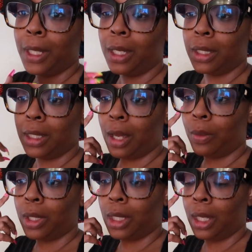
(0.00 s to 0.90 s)
because
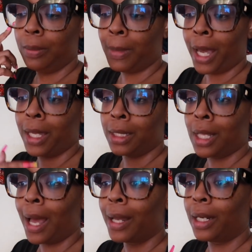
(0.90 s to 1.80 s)
that would keep my
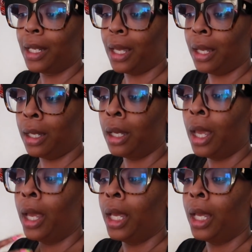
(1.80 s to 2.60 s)
anxiety down